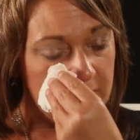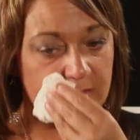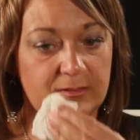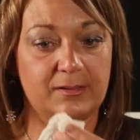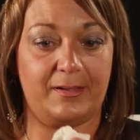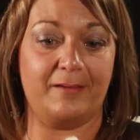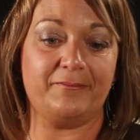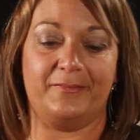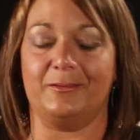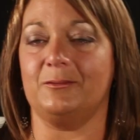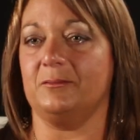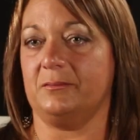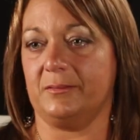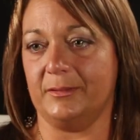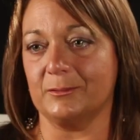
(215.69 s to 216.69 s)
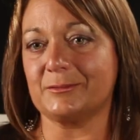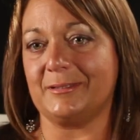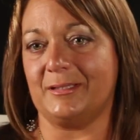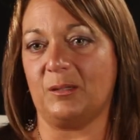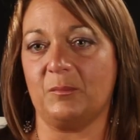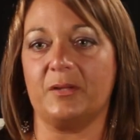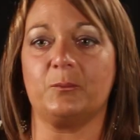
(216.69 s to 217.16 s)
So then I felt
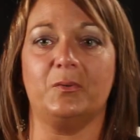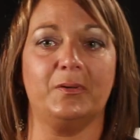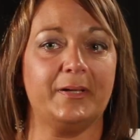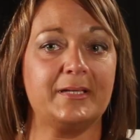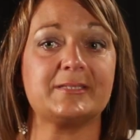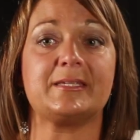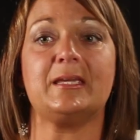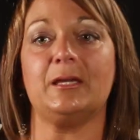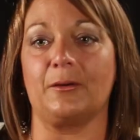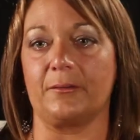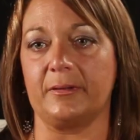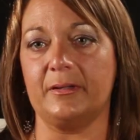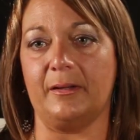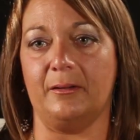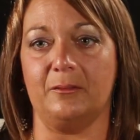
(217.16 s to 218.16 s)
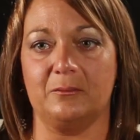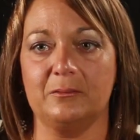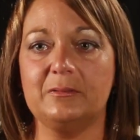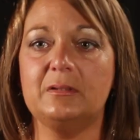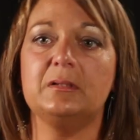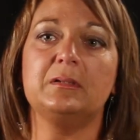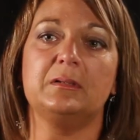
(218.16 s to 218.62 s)
guilty, and I'm like, well, he's here, you know.